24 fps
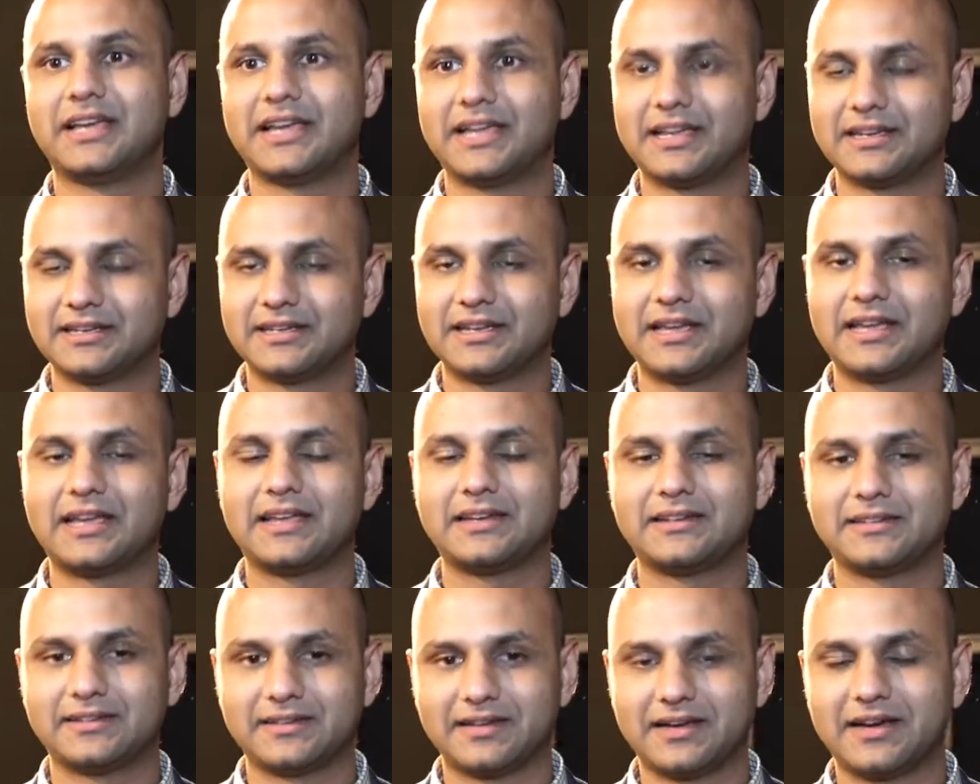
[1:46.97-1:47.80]

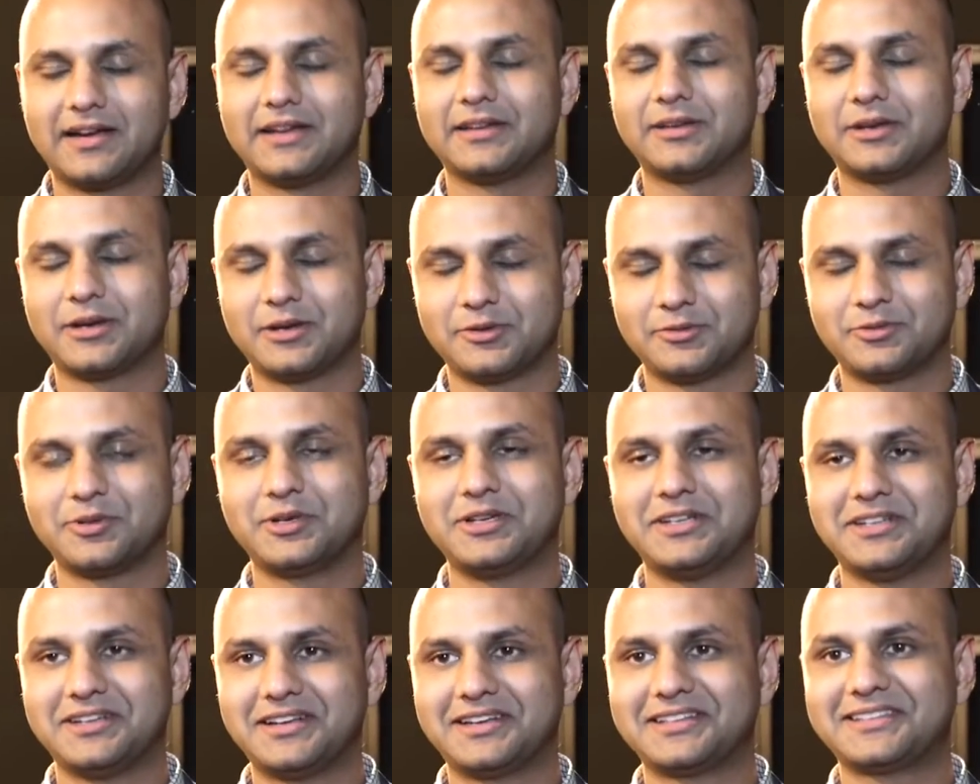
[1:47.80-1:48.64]
and I
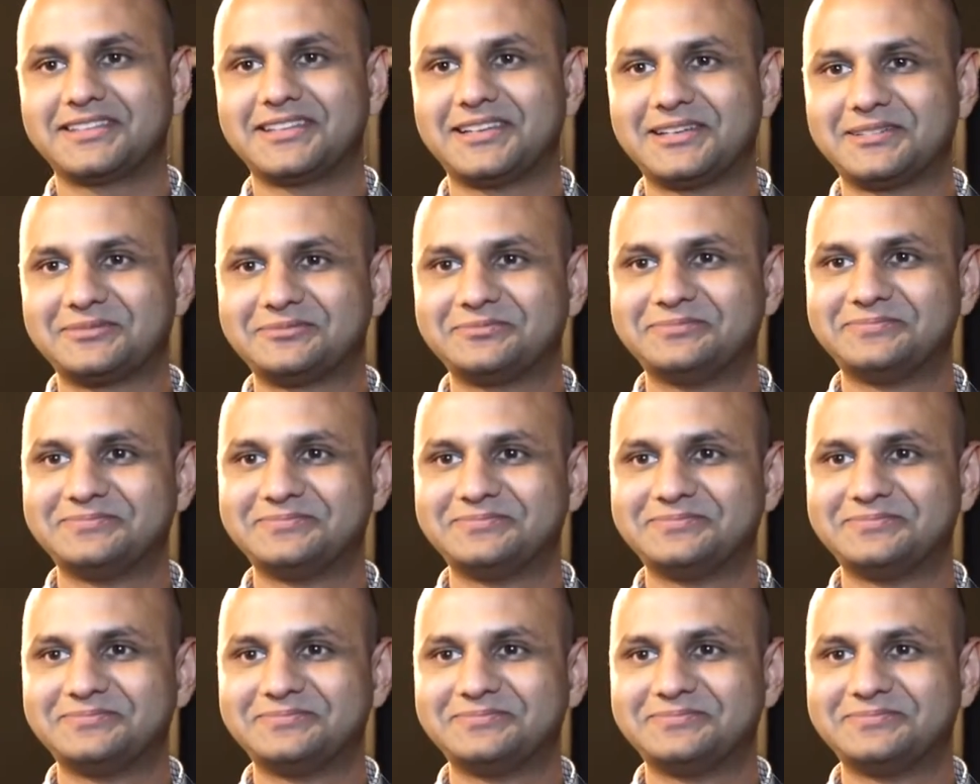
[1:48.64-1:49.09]
really like that.